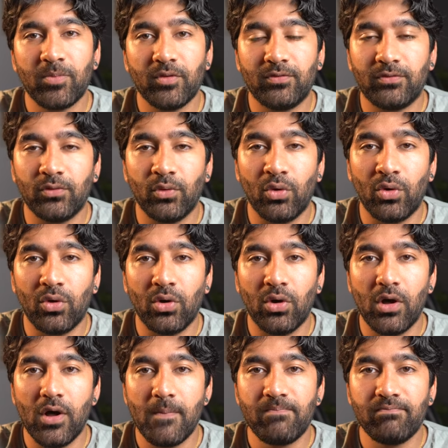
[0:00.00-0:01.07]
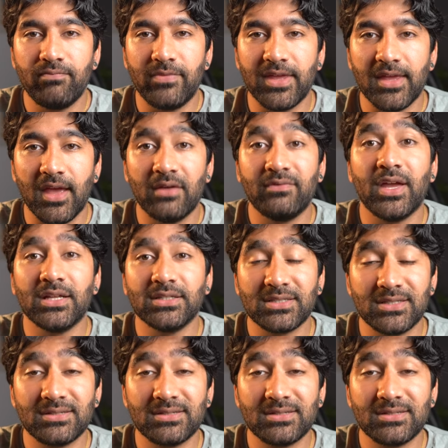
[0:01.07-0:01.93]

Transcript: for the event,